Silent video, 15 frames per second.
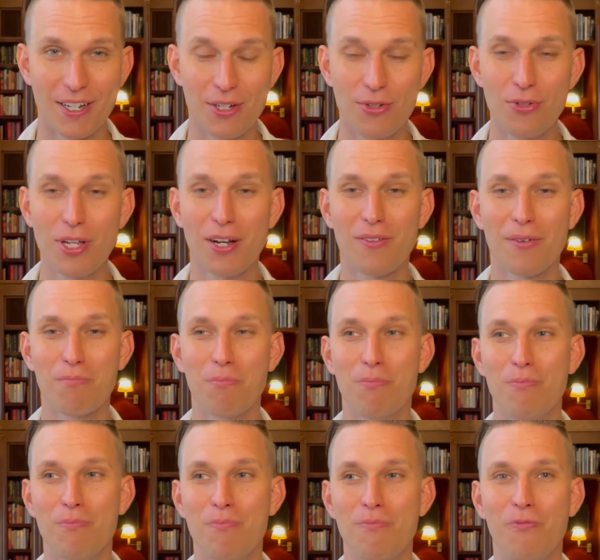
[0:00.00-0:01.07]
"Do you have a
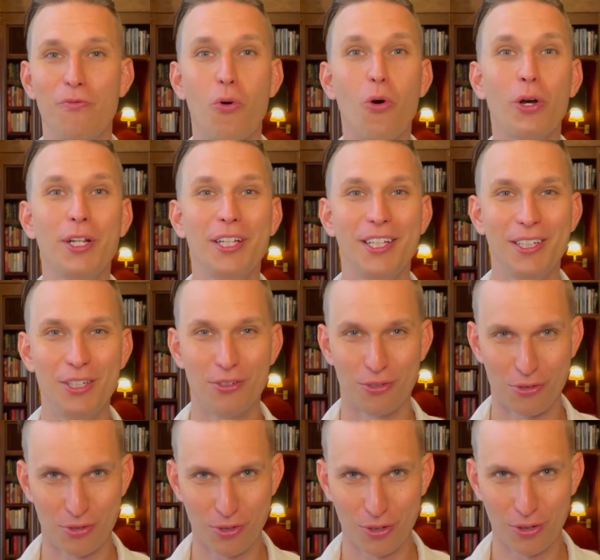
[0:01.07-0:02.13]
void in your
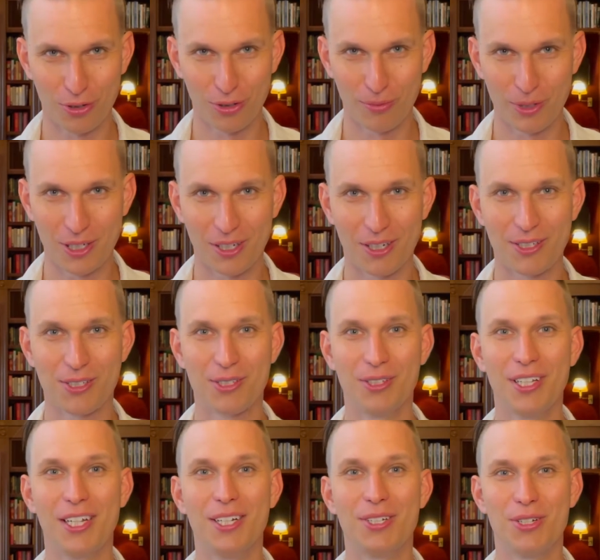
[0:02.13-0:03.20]
soul because you
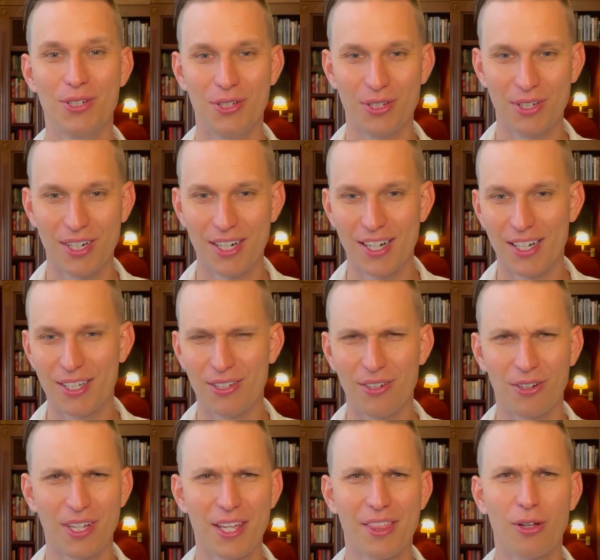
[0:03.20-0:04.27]
need to,
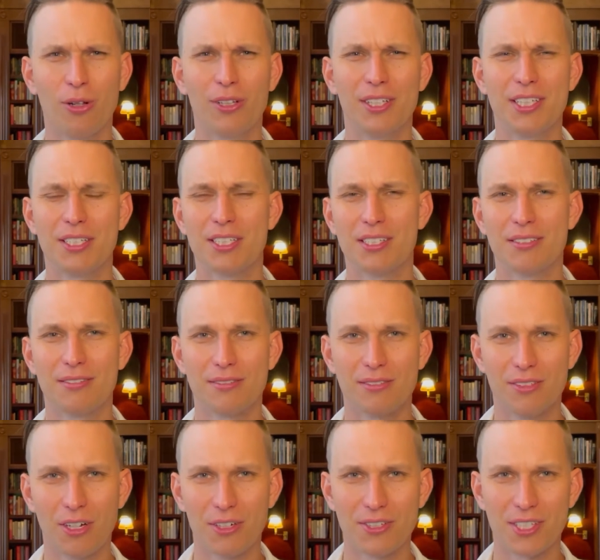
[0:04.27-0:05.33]
get all these
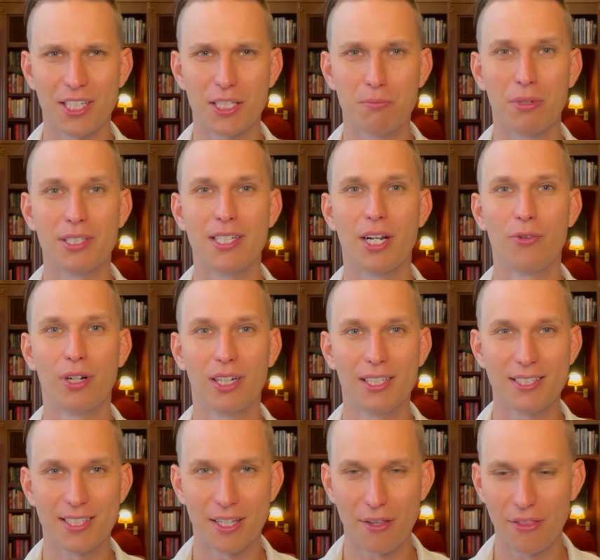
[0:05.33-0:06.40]
nonsense
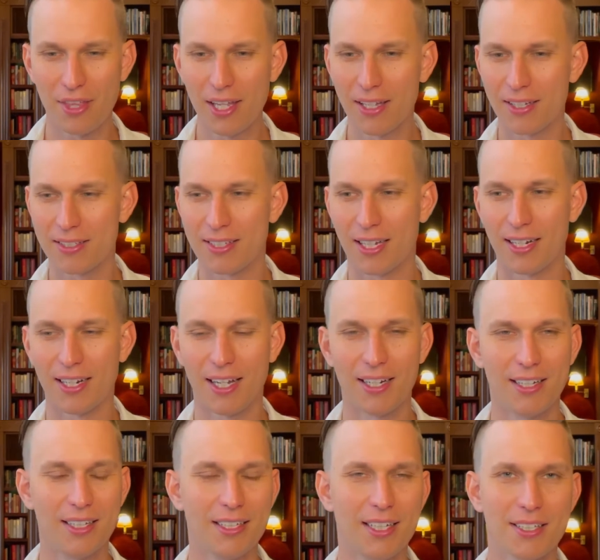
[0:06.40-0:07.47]
materialistic things
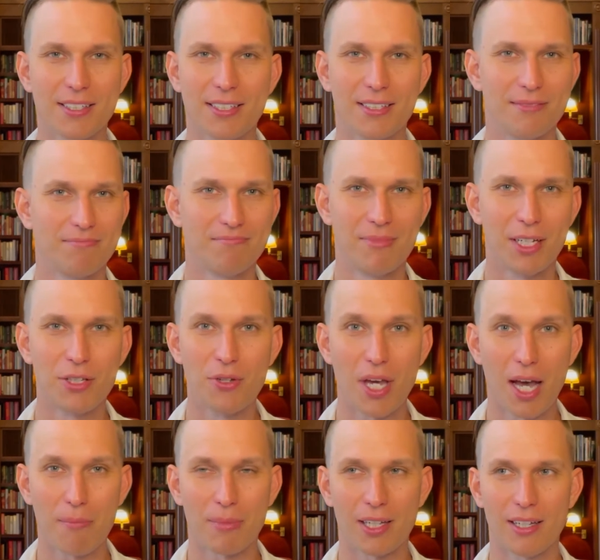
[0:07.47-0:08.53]
and it doesn't make you
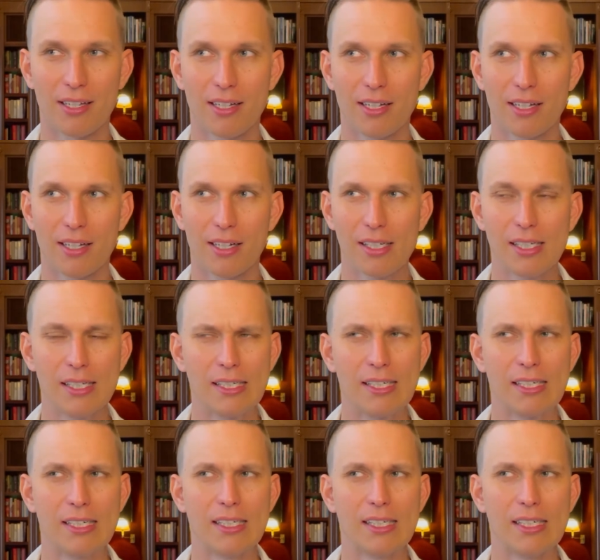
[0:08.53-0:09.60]
happy?"
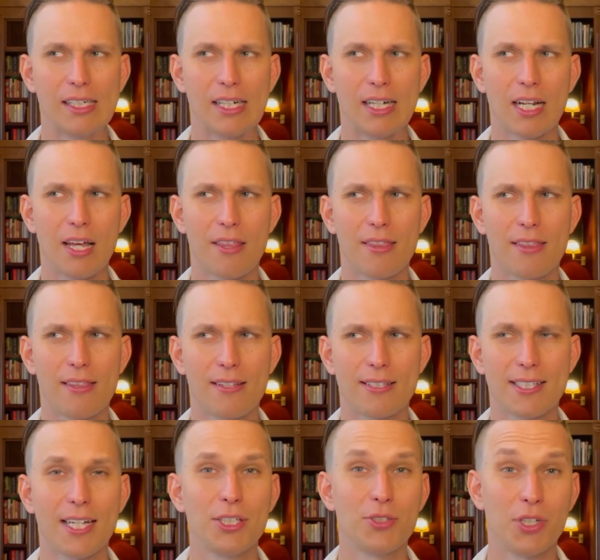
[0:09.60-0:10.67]
And I
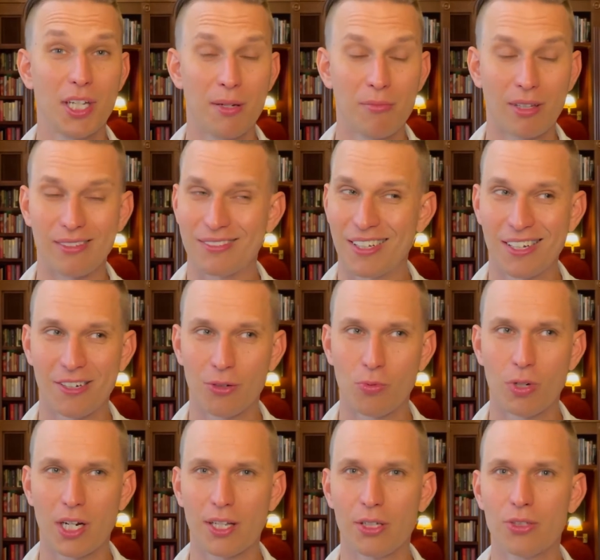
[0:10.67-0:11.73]
said to him, "Well, now,
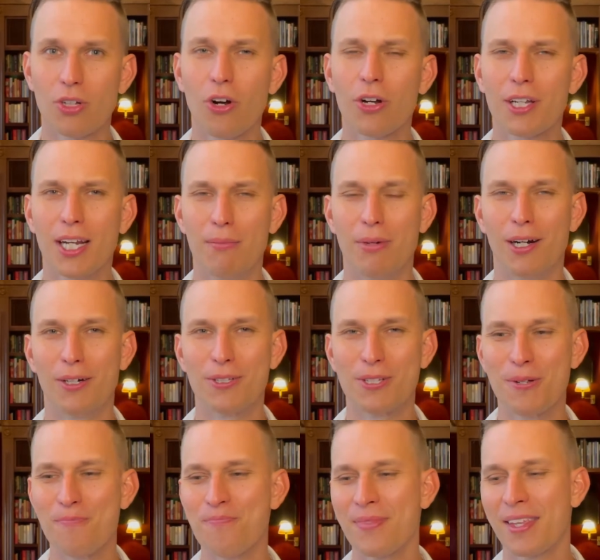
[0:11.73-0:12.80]
what are you talking
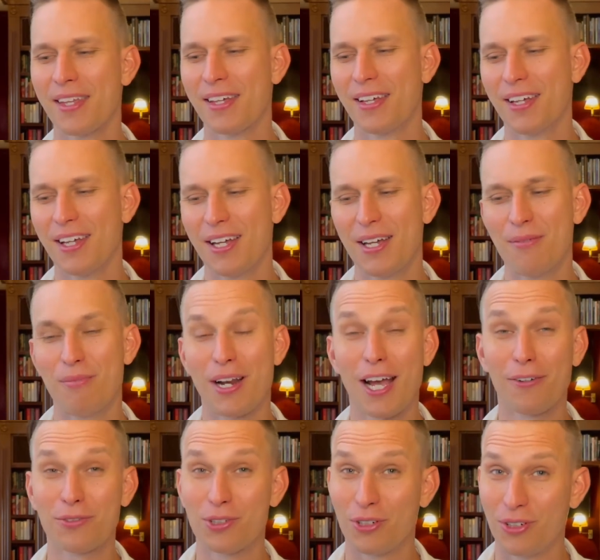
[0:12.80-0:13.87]
about?" But
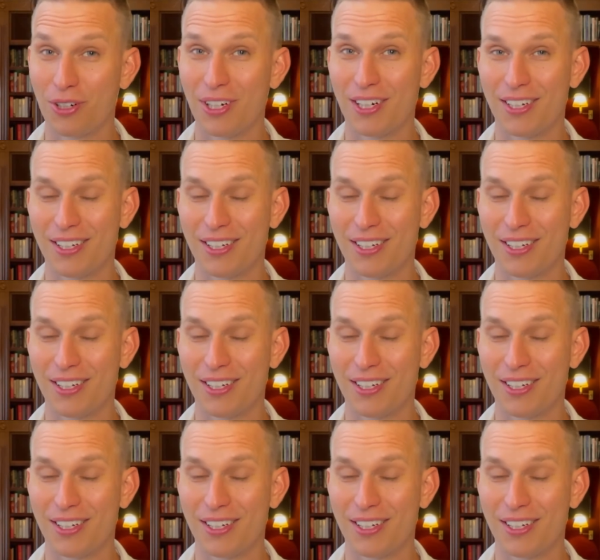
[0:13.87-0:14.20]
after